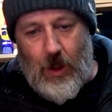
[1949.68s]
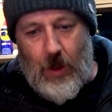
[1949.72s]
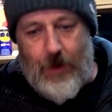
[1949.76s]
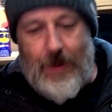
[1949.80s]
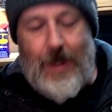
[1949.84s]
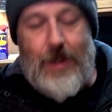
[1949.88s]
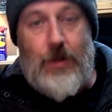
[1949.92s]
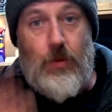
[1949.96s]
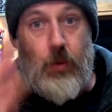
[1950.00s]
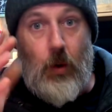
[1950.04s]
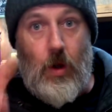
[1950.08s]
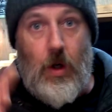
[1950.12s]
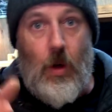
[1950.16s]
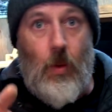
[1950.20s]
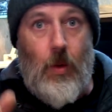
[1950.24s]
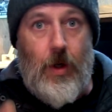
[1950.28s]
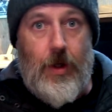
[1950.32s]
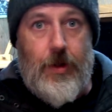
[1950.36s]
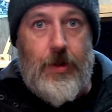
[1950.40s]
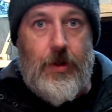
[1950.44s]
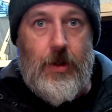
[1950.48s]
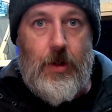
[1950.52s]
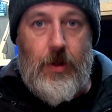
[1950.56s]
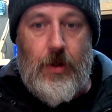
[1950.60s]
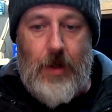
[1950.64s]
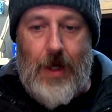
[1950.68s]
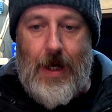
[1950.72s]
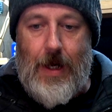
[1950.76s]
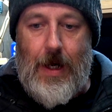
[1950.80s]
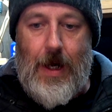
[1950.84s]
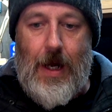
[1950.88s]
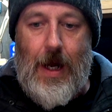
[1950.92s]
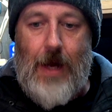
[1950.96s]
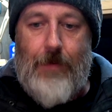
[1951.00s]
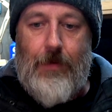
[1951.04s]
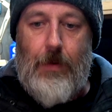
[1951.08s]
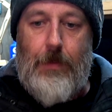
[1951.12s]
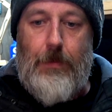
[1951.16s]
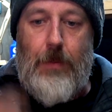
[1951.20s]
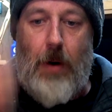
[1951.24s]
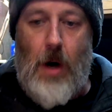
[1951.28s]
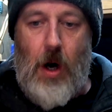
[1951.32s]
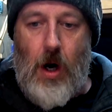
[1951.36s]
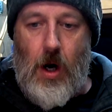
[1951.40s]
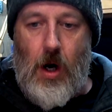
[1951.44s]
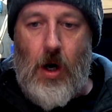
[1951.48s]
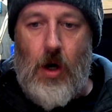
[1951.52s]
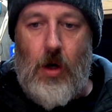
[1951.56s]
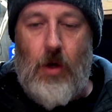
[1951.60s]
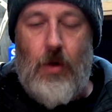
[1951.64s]
that's what I want to do, have a
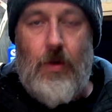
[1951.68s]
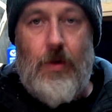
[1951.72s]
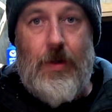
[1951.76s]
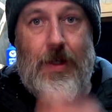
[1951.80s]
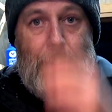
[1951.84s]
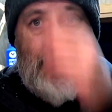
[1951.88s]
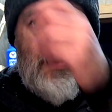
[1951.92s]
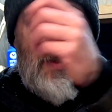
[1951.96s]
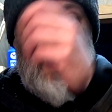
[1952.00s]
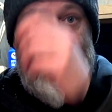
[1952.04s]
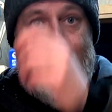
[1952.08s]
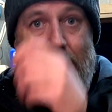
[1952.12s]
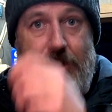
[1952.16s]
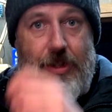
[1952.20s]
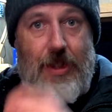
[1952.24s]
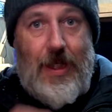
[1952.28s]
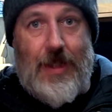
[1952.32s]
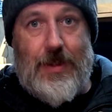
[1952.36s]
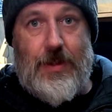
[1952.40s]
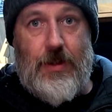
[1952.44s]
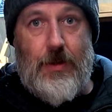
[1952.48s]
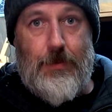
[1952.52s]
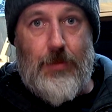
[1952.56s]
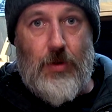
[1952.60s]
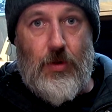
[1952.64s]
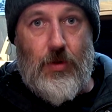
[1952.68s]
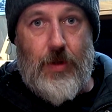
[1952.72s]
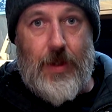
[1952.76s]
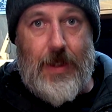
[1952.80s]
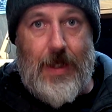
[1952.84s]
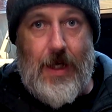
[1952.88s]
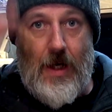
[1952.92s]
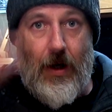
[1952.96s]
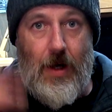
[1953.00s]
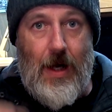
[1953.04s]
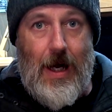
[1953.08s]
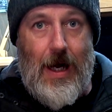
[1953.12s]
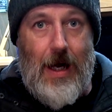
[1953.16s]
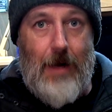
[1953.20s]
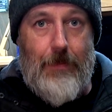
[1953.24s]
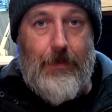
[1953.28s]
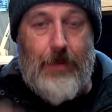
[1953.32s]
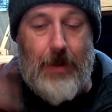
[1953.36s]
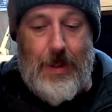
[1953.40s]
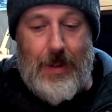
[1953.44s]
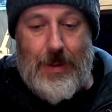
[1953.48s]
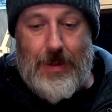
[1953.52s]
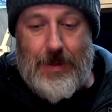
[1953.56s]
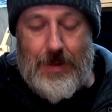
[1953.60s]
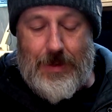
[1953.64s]
pole that's adjustable to go up
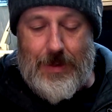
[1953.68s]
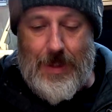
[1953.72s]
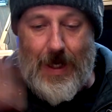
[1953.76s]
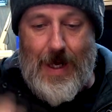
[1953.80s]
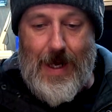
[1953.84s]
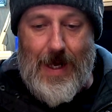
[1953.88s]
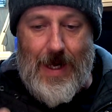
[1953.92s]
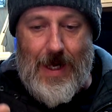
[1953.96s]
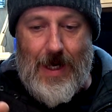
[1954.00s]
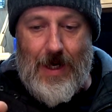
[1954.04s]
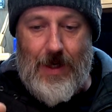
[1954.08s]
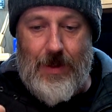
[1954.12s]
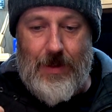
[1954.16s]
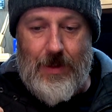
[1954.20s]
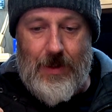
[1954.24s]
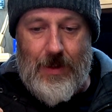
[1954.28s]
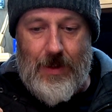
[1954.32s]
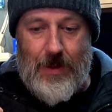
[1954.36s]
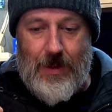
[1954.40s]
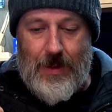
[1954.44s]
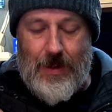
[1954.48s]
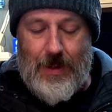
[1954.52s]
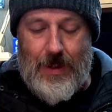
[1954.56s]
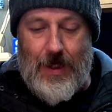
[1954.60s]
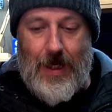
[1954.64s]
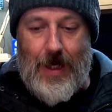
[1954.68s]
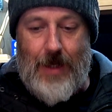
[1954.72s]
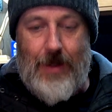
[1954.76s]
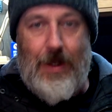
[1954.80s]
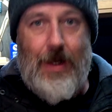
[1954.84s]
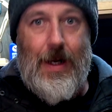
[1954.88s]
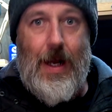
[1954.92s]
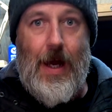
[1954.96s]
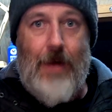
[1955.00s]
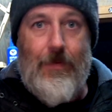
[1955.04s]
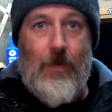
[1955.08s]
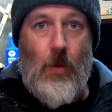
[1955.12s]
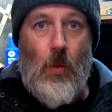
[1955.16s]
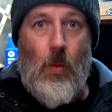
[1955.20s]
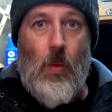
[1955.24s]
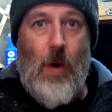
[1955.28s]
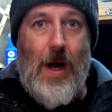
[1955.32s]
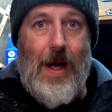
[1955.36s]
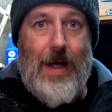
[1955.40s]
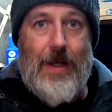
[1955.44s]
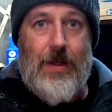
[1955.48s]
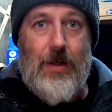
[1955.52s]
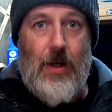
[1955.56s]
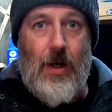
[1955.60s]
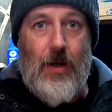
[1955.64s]
and down, and then have a
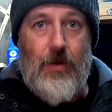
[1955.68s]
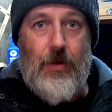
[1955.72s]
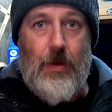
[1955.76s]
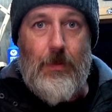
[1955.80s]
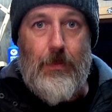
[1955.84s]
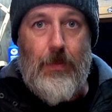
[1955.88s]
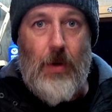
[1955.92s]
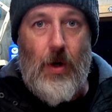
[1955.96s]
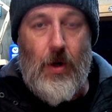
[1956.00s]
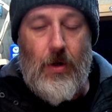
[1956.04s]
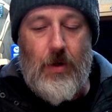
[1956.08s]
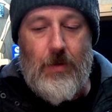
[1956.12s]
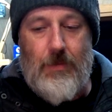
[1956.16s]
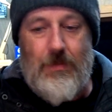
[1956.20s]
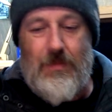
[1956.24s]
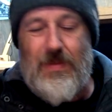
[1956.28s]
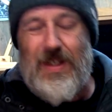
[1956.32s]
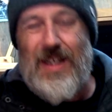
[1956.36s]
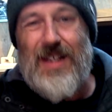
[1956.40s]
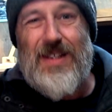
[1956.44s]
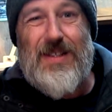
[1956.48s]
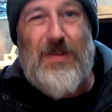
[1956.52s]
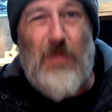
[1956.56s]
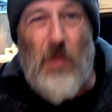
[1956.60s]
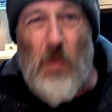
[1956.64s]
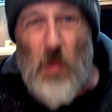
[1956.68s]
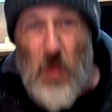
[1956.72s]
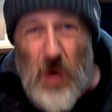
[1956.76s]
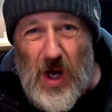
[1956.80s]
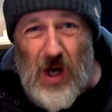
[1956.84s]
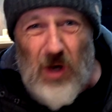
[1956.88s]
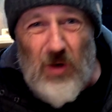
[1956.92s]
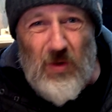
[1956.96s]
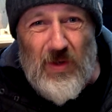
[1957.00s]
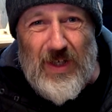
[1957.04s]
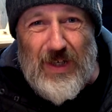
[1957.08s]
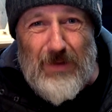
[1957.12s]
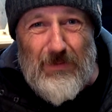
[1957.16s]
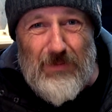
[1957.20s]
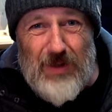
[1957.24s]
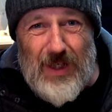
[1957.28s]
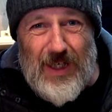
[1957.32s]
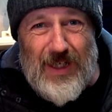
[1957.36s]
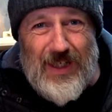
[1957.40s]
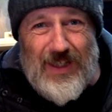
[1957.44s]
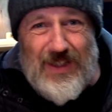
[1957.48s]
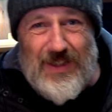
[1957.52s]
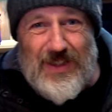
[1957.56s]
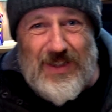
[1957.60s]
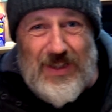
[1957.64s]
weight on the bottom, get some welding
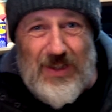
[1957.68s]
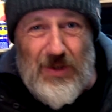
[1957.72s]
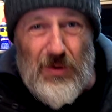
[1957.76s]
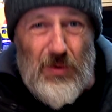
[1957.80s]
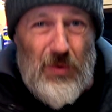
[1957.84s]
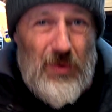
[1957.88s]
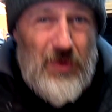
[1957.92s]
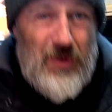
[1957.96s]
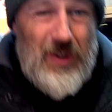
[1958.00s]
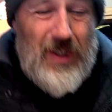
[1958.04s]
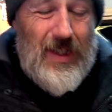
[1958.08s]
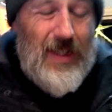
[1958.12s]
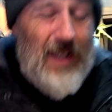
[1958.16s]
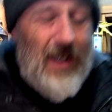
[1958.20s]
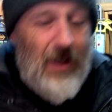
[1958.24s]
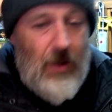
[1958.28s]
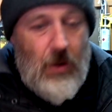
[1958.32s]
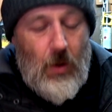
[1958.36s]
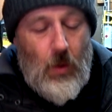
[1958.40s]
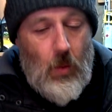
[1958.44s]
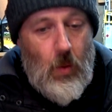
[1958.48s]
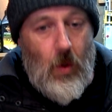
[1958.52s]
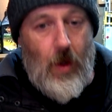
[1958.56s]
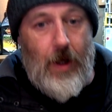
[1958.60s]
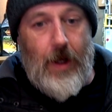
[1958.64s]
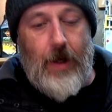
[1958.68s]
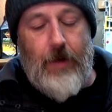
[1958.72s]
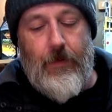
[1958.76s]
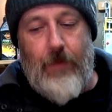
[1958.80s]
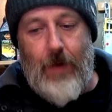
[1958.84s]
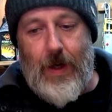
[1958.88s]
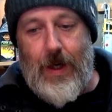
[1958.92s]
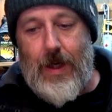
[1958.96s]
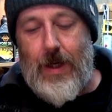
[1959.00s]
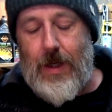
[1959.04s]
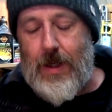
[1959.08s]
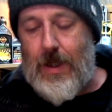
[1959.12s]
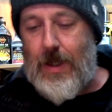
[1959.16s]
bloody skills in there or whatever